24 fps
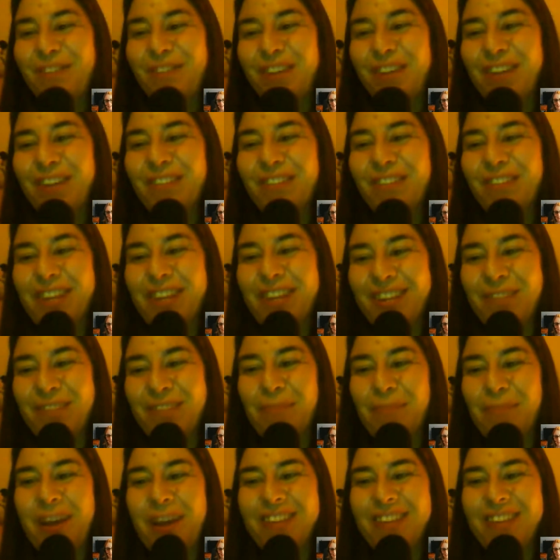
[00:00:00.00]
of the
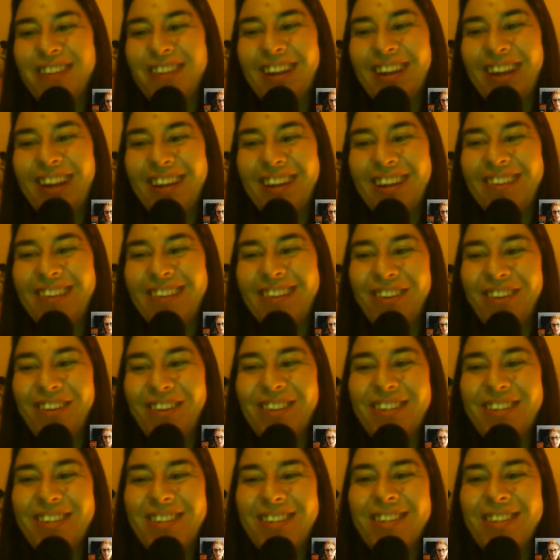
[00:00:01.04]
aspects I like a lot
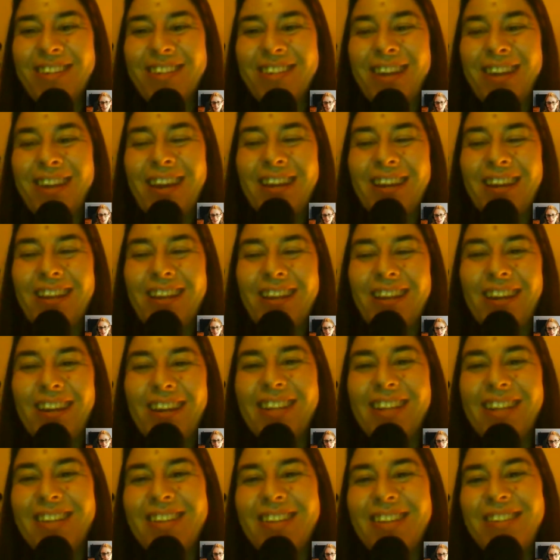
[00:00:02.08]
is that it
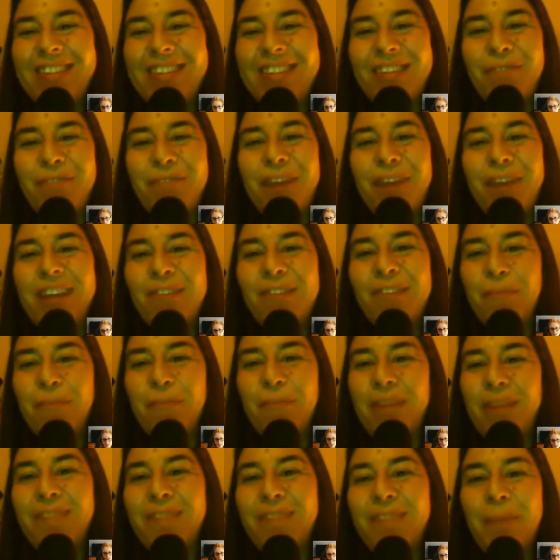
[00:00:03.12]
is a way to meet
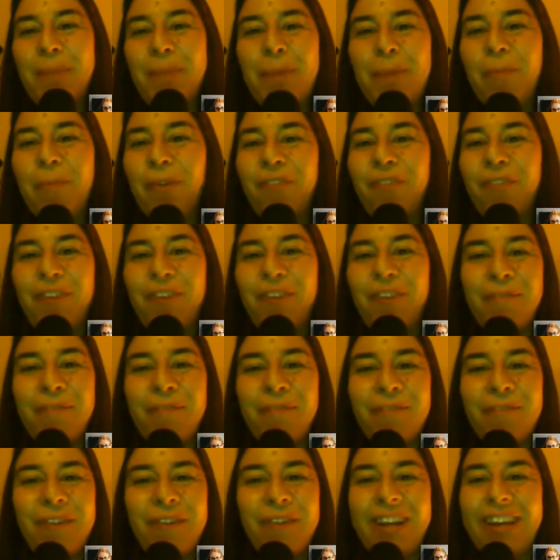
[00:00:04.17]
people from
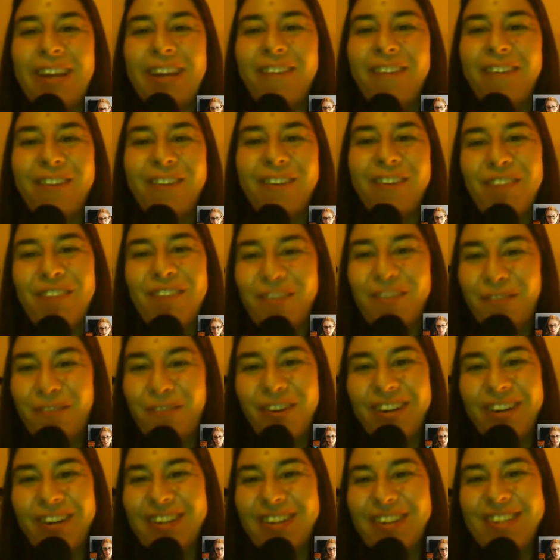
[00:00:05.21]
really all over the
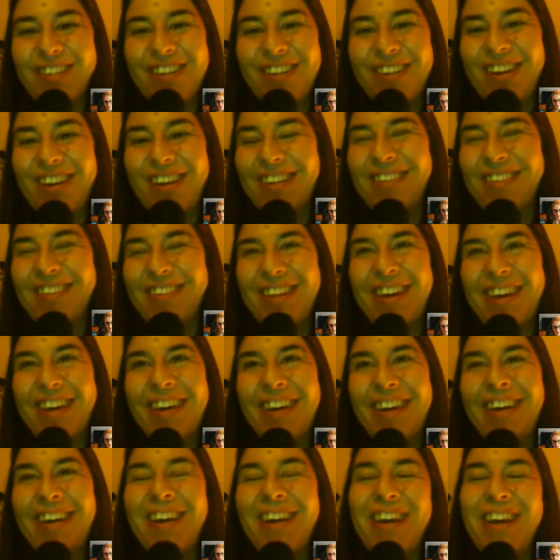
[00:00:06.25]
world, and
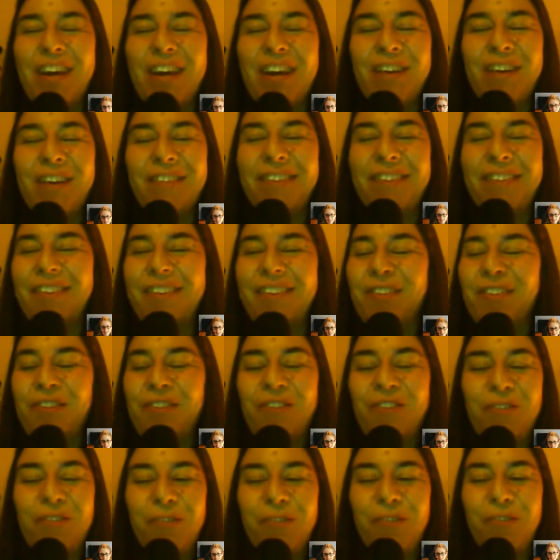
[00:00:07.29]
also
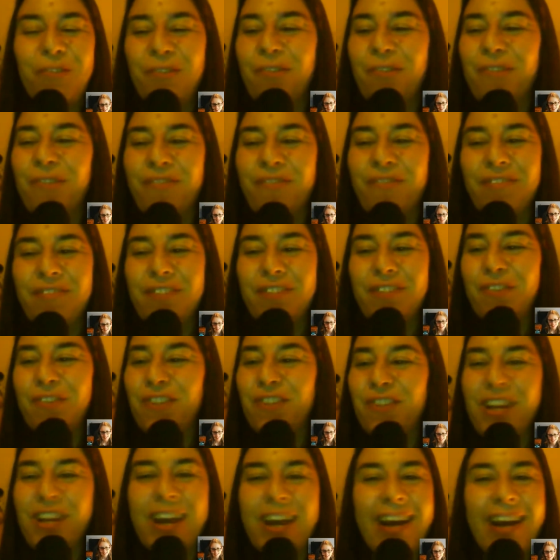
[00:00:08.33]
to
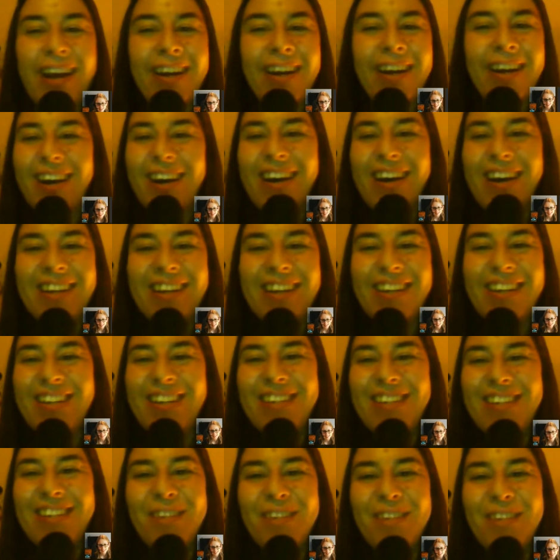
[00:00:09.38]
share ideas,
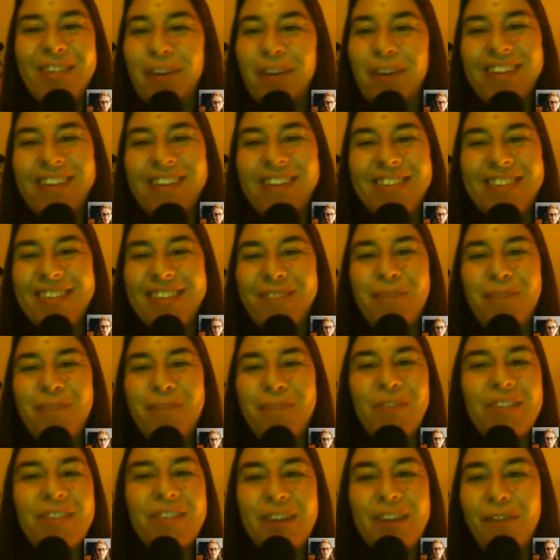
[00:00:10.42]
experiences about
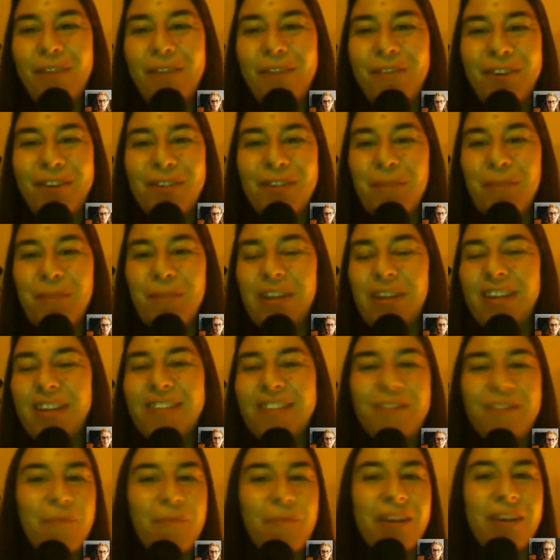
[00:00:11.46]
Star Wars, but also
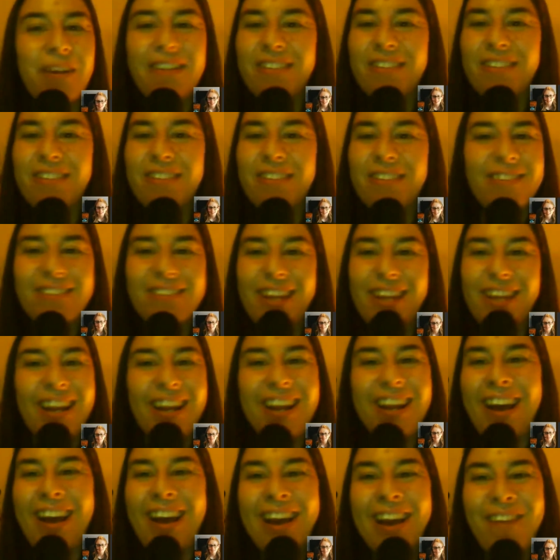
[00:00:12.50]
about daily
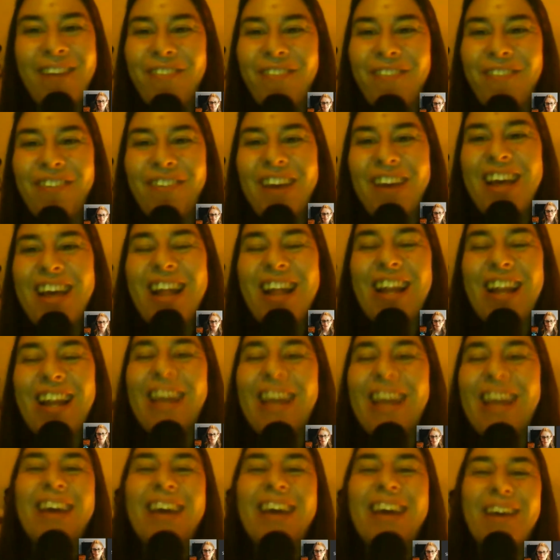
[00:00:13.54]
life. Like
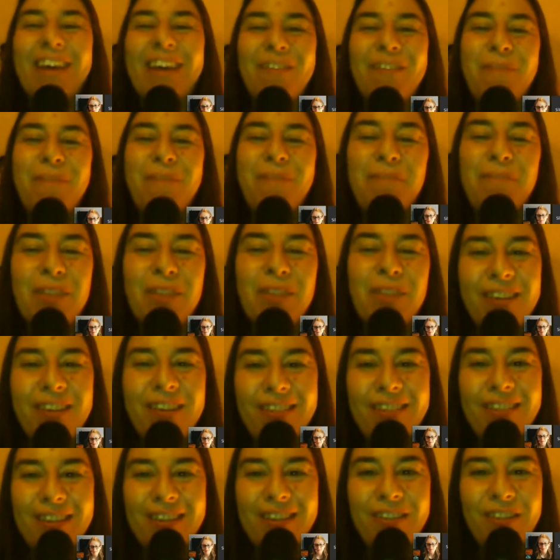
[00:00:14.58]
I remember the
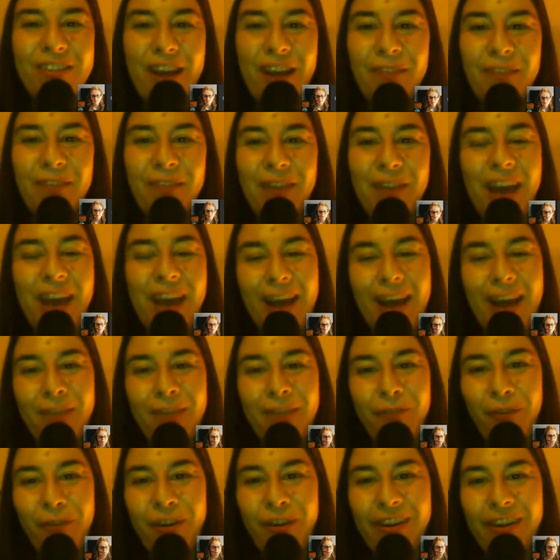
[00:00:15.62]
chat we had
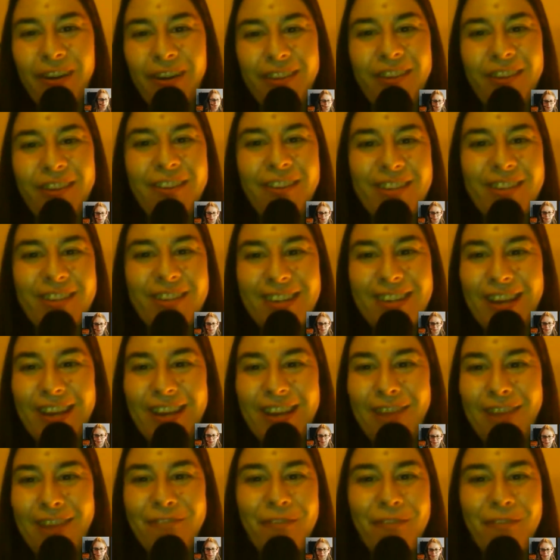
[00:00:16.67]
for New Year's Eve.
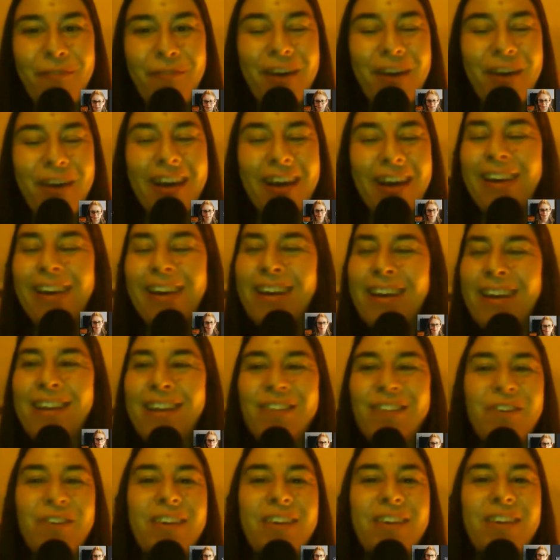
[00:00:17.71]
We were
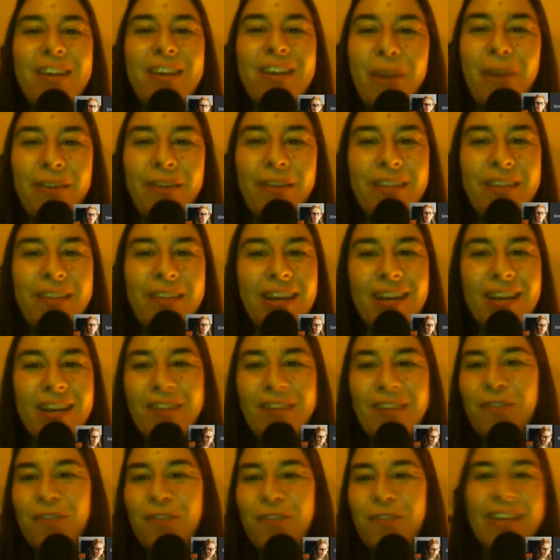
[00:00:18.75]
talking about the
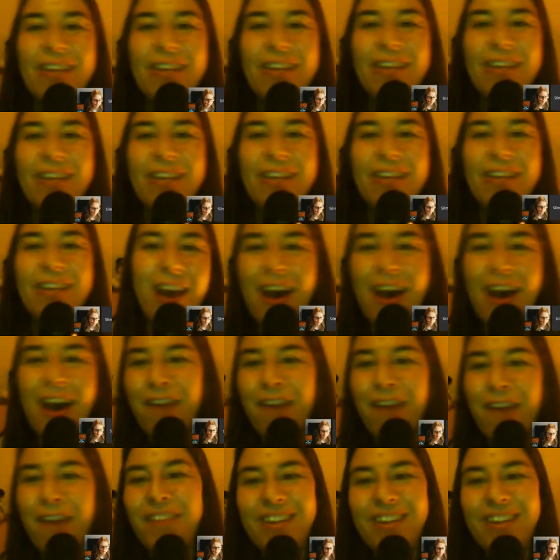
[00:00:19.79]
traditions we have